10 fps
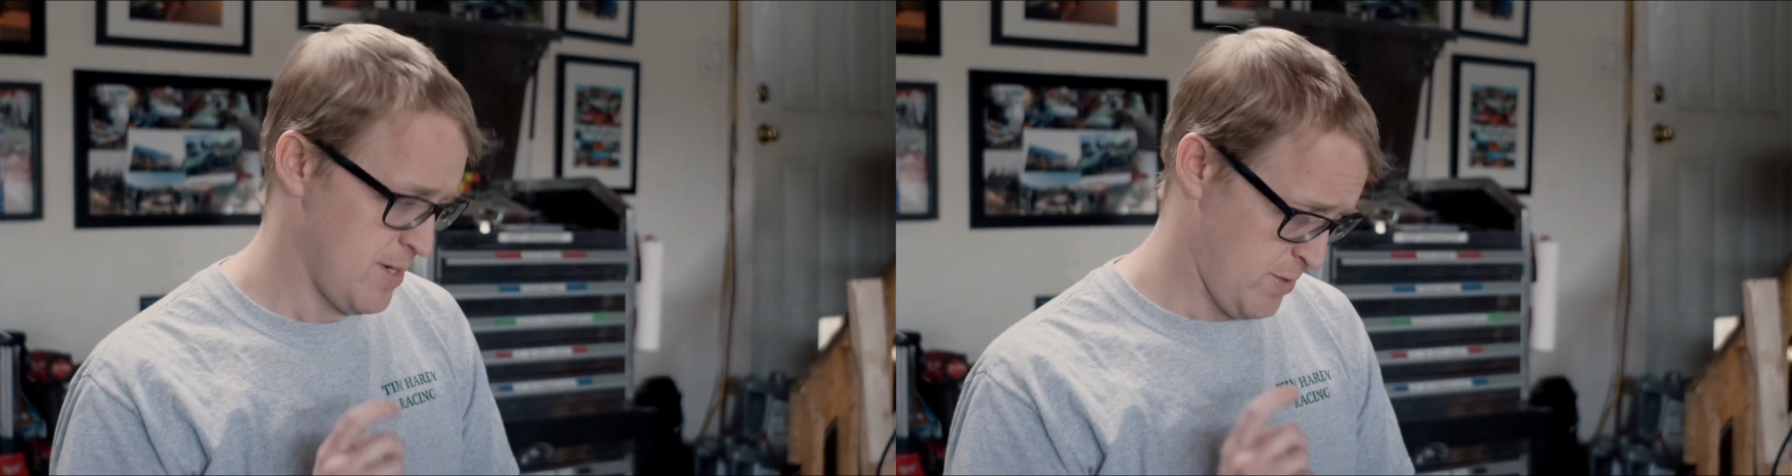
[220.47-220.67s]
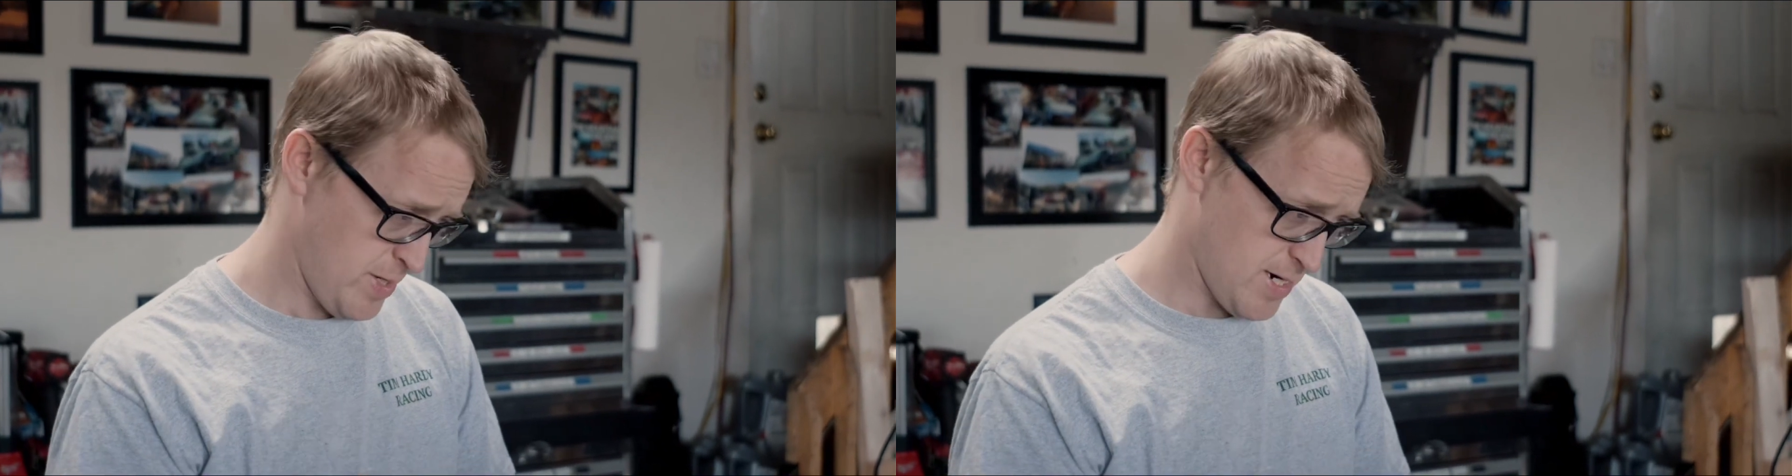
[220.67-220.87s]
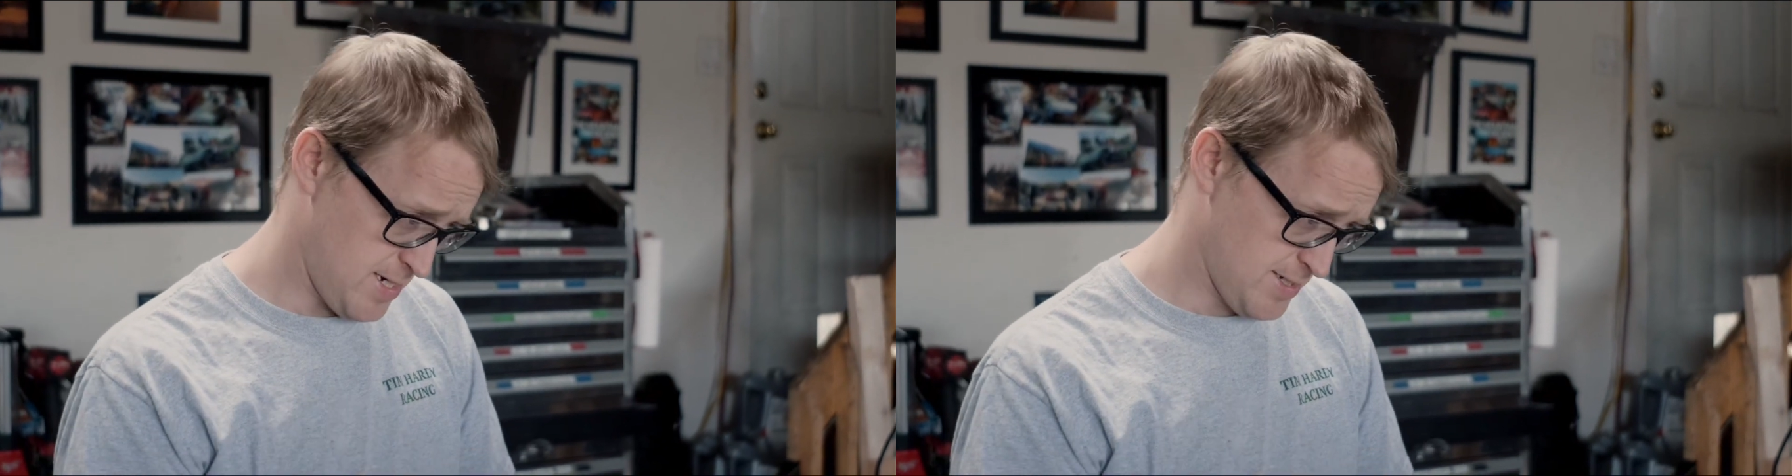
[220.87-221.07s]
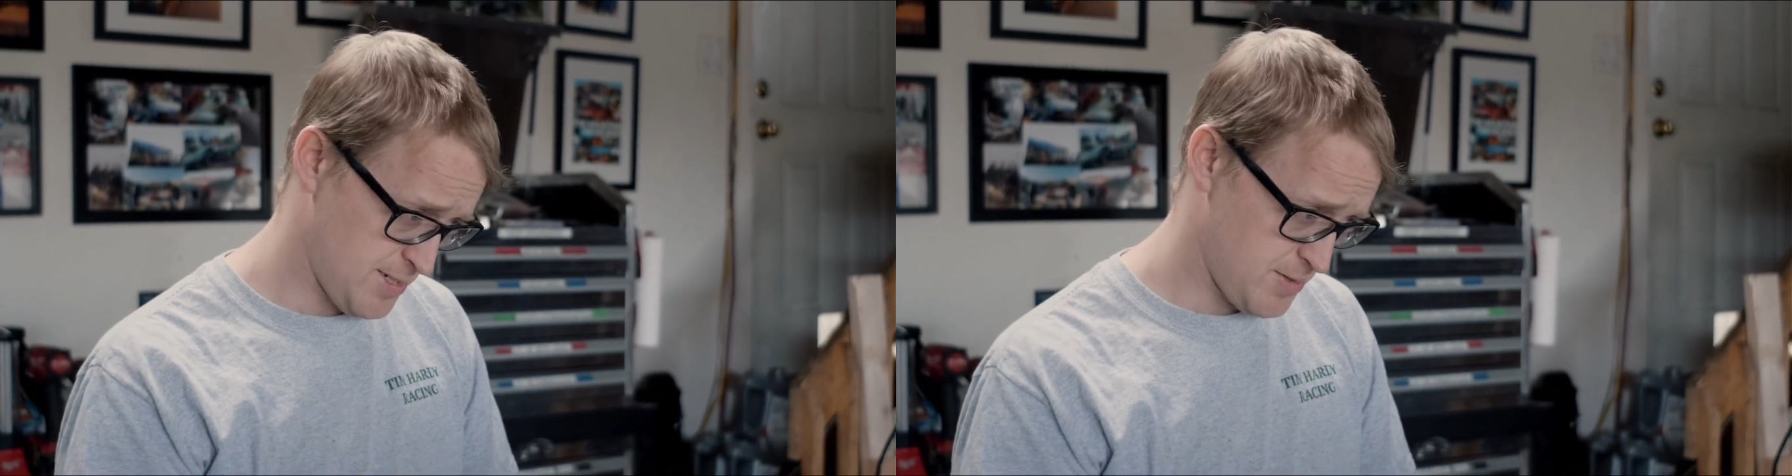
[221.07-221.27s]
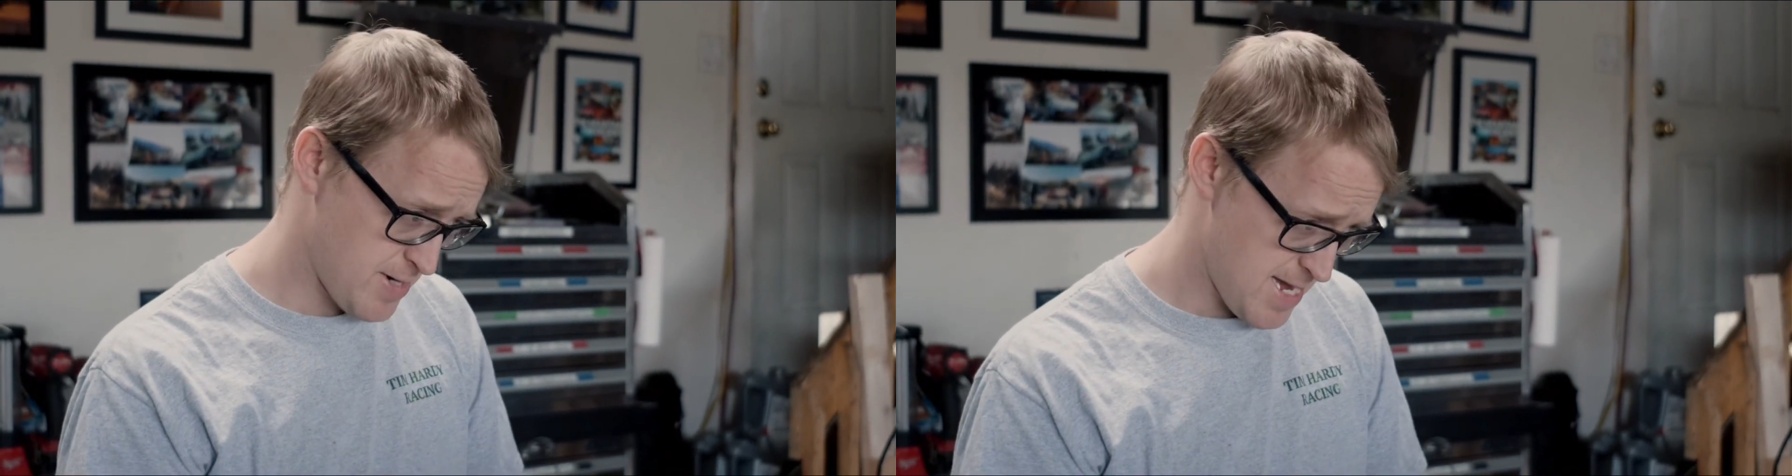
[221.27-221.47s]
We
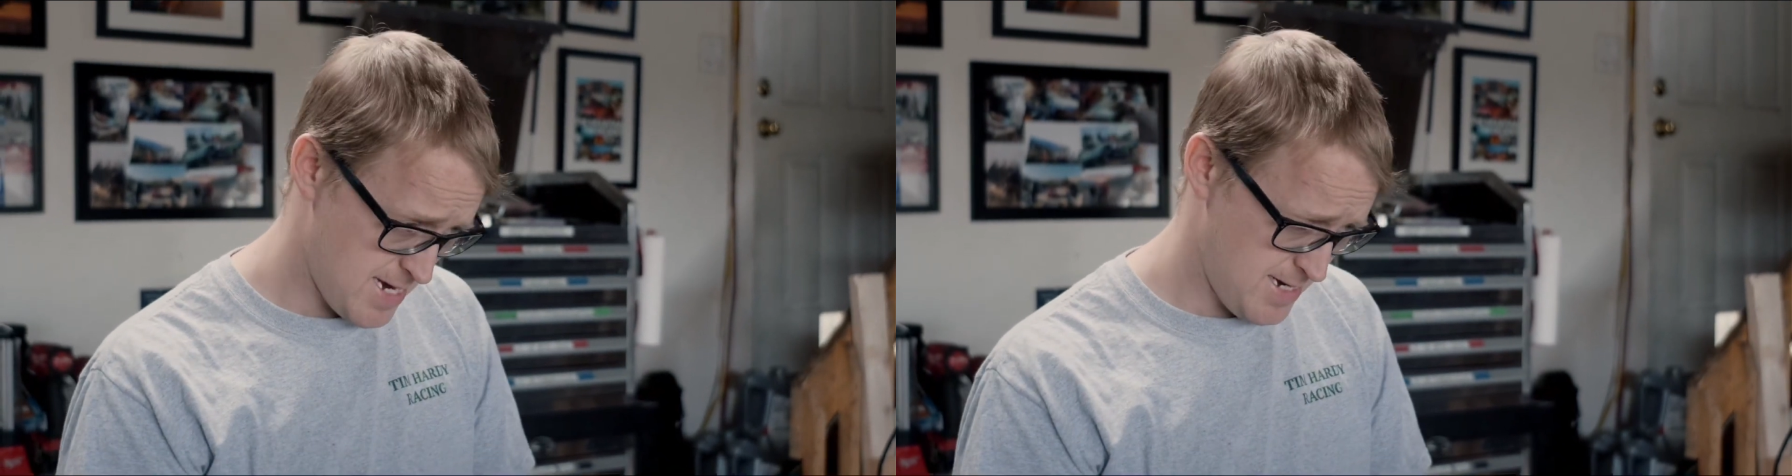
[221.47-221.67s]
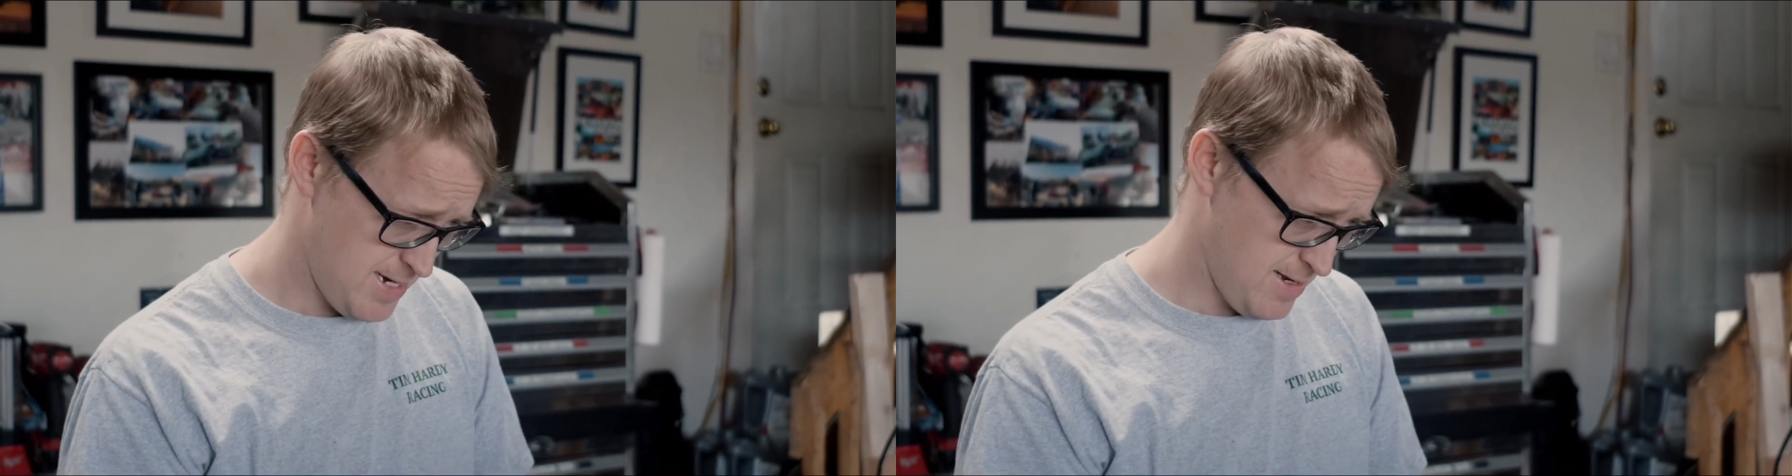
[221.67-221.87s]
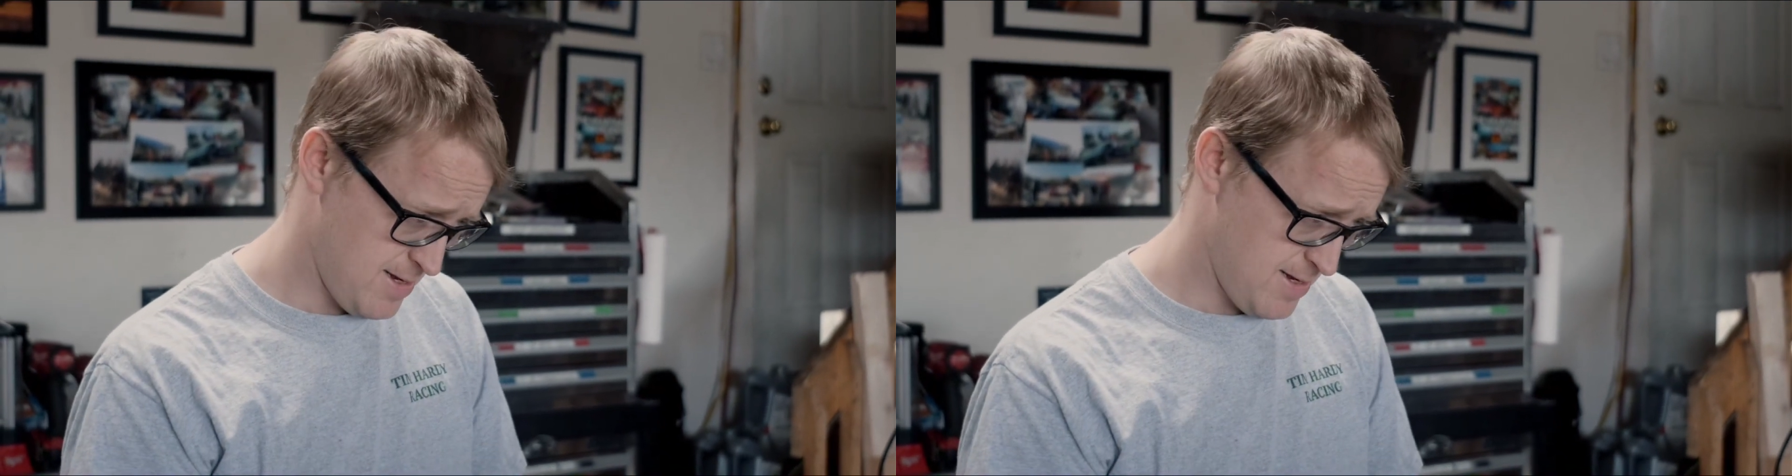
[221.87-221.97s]
also added